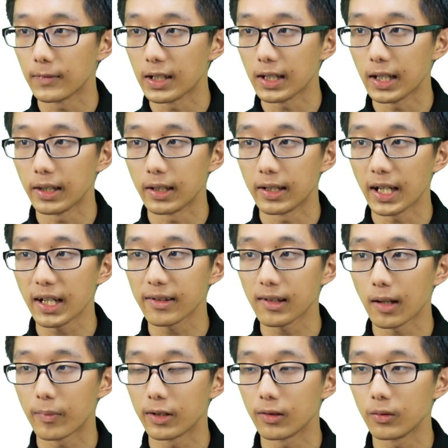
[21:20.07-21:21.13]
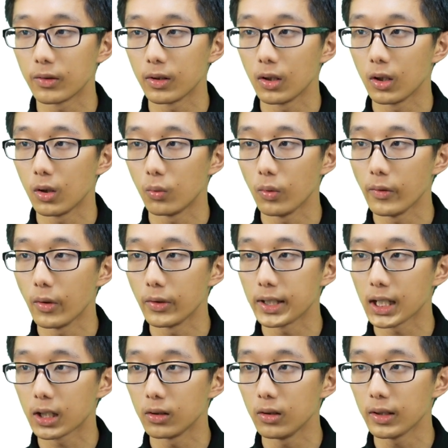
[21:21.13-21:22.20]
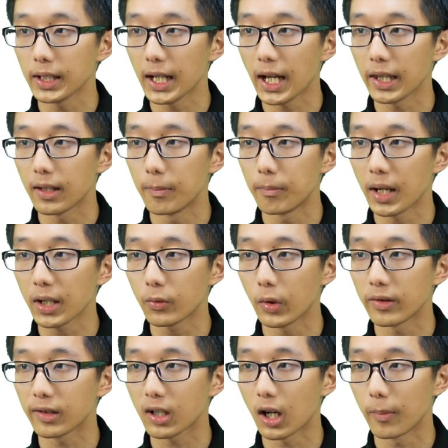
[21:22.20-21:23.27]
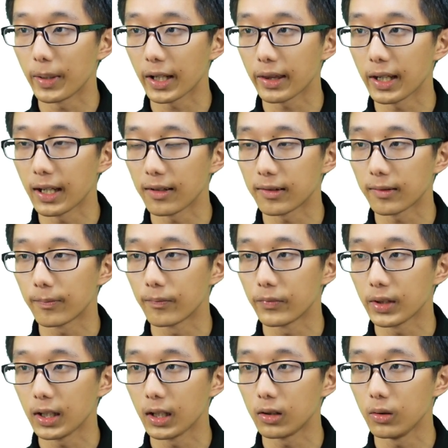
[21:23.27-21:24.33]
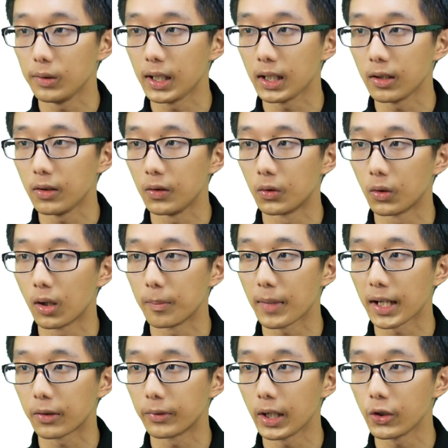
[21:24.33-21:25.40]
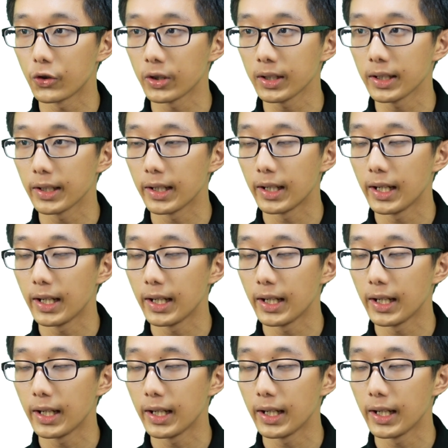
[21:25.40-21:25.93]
In the next episode, we will take a look at the microscopic things, including neuron migration,